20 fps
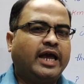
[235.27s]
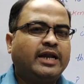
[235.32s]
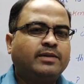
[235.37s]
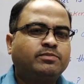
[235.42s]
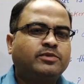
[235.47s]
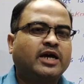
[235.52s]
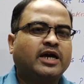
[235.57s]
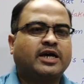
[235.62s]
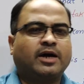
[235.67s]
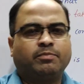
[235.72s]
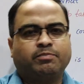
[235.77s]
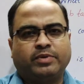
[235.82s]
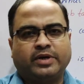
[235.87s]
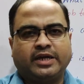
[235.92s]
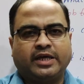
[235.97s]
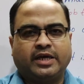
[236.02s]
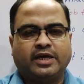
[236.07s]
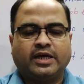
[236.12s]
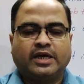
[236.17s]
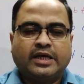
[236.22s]
help the
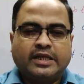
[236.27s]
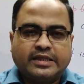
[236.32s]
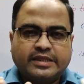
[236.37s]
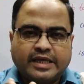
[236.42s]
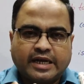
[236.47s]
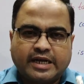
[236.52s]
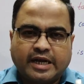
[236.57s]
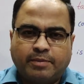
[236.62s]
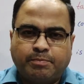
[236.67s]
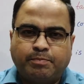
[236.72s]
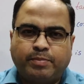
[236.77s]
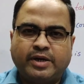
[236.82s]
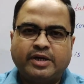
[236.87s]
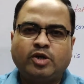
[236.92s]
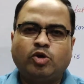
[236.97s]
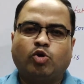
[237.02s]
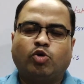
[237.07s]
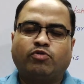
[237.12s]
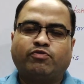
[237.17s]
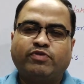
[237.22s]
company. The
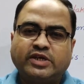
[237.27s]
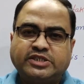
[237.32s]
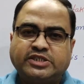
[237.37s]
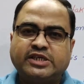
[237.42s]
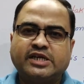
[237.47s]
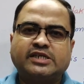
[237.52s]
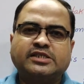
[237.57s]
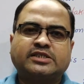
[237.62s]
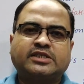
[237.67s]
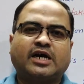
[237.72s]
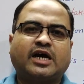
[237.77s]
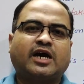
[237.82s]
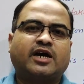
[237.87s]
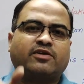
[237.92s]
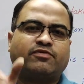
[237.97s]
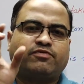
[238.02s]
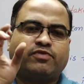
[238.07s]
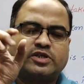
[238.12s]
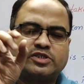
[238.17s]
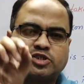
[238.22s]
company officials
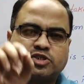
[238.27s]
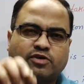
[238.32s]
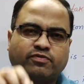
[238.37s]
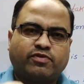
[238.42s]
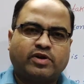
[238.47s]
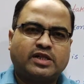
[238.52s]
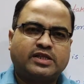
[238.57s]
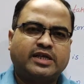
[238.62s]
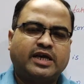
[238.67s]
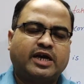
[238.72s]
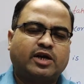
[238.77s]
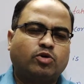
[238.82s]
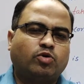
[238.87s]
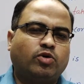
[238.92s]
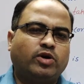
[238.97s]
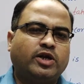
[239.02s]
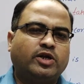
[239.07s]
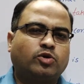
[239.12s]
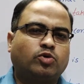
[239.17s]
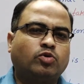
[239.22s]
are, first of all, they
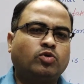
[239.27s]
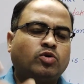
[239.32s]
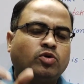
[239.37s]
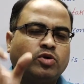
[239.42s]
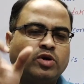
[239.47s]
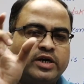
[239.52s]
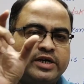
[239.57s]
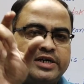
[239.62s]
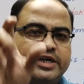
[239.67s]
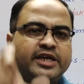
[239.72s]
are going to